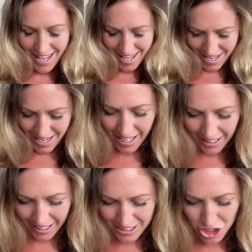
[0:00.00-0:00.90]
Inhale
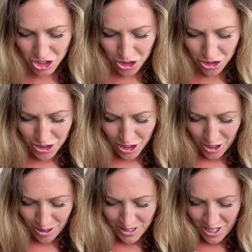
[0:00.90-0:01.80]
again, circle those
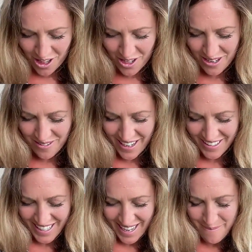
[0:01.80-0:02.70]
arms all the way around
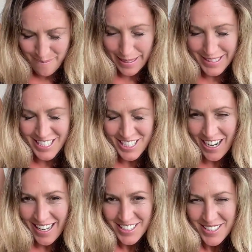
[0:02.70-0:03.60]
and up, big
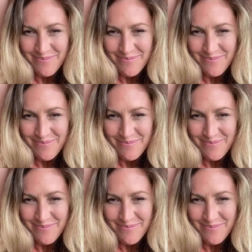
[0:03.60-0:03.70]
stretch.